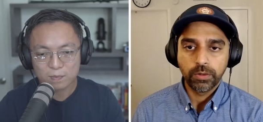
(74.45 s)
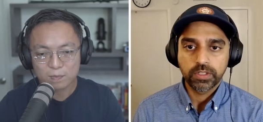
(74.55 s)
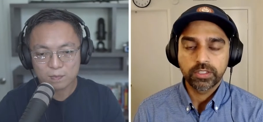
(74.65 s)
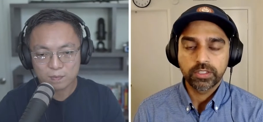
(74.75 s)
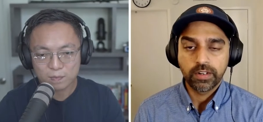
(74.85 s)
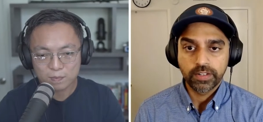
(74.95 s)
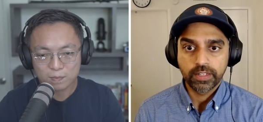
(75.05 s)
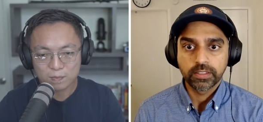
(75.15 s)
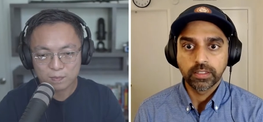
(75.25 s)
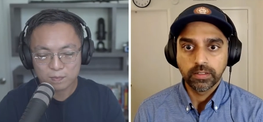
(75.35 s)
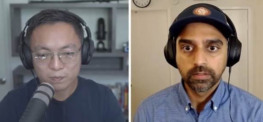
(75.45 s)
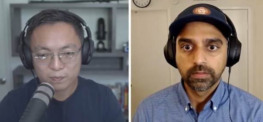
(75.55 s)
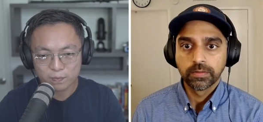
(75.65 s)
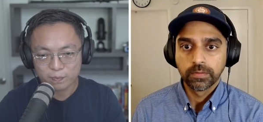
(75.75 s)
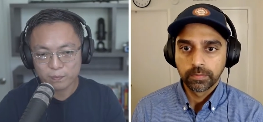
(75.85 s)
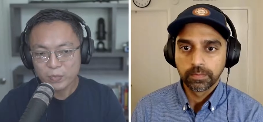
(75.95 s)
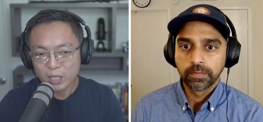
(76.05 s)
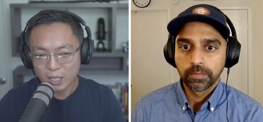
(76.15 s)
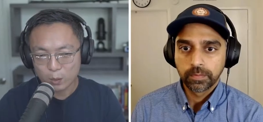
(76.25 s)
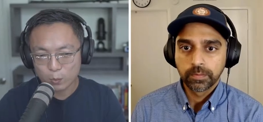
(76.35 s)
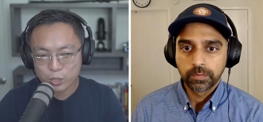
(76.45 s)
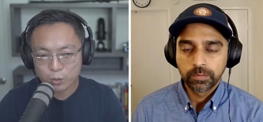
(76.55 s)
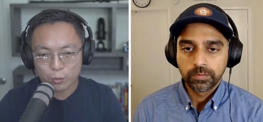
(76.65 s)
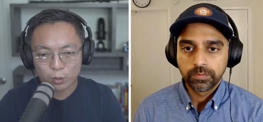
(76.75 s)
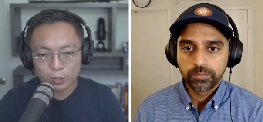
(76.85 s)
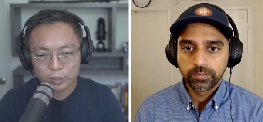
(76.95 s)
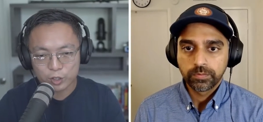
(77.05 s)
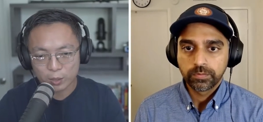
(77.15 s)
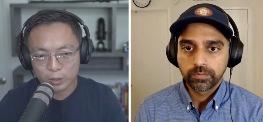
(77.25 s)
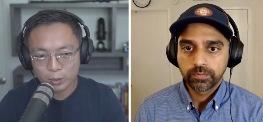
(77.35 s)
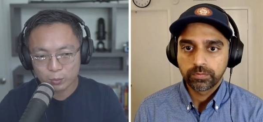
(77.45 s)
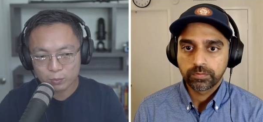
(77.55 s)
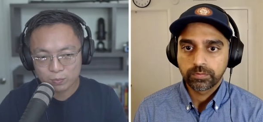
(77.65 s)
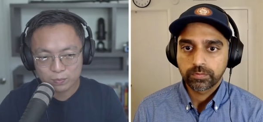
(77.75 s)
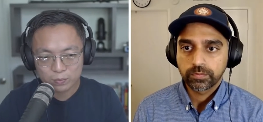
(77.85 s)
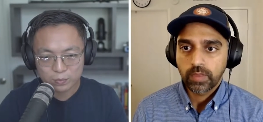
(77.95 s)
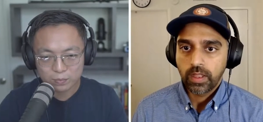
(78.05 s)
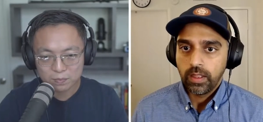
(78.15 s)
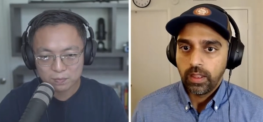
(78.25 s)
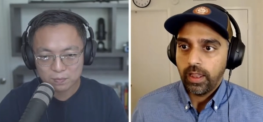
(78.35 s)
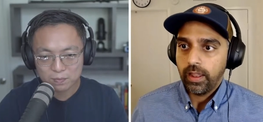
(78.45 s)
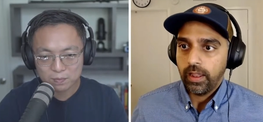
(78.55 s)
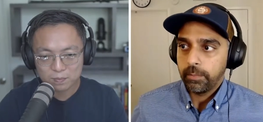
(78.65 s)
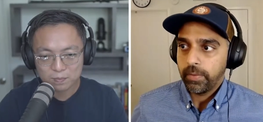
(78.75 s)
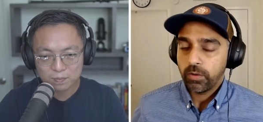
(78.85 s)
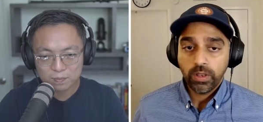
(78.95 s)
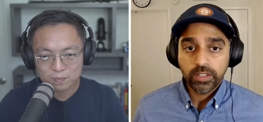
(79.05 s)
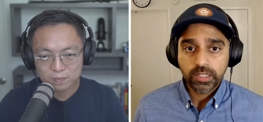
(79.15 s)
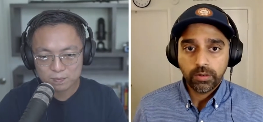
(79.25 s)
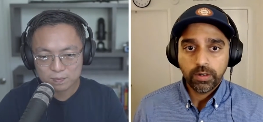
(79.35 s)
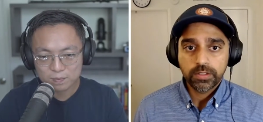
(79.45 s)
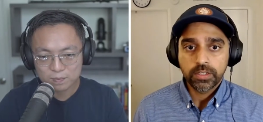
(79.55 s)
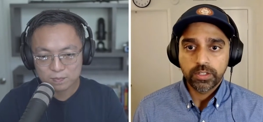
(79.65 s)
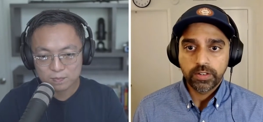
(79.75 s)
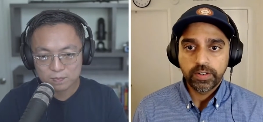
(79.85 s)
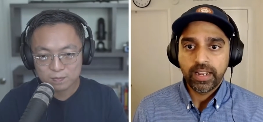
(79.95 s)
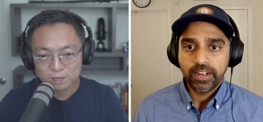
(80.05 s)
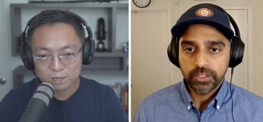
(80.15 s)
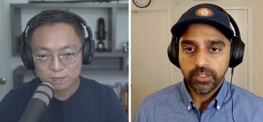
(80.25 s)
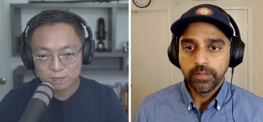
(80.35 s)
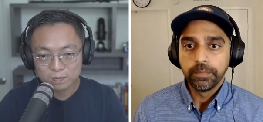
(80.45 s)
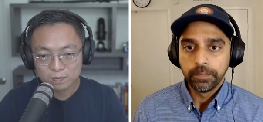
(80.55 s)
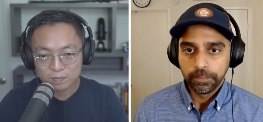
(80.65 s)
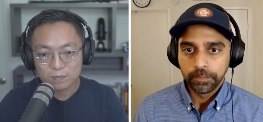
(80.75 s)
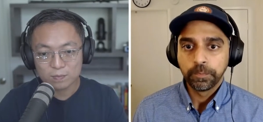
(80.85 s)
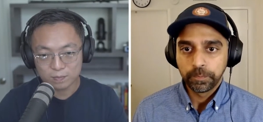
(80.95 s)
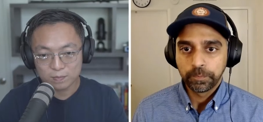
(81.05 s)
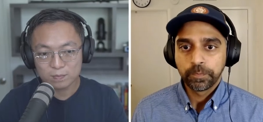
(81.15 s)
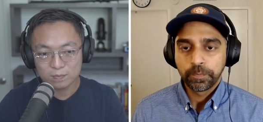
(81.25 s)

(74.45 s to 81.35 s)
Speaker 1: Search Advertising.
Speaker 2: Mm-hmm. And what's your role at ChowNow?
Speaker 1: At, my role at ChowNow is engineering manager.
Speaker 2: Mm-hmm.